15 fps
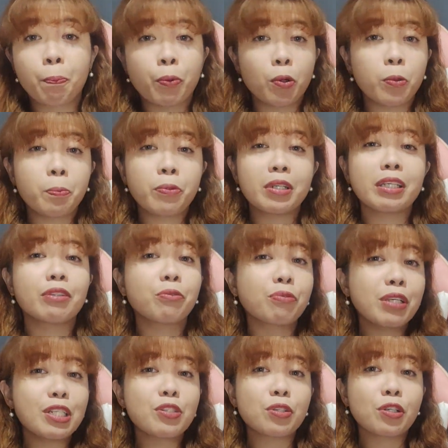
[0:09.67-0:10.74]
appropriate
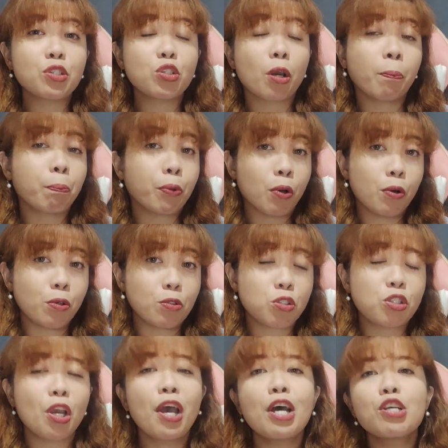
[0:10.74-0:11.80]
research
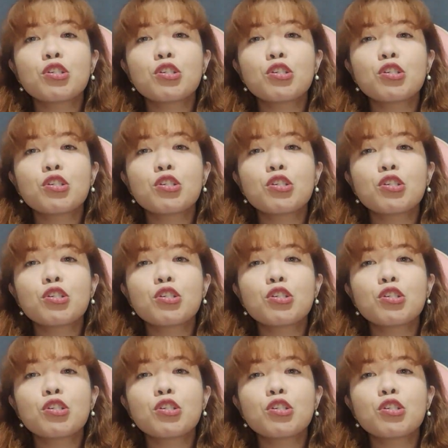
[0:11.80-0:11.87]
approach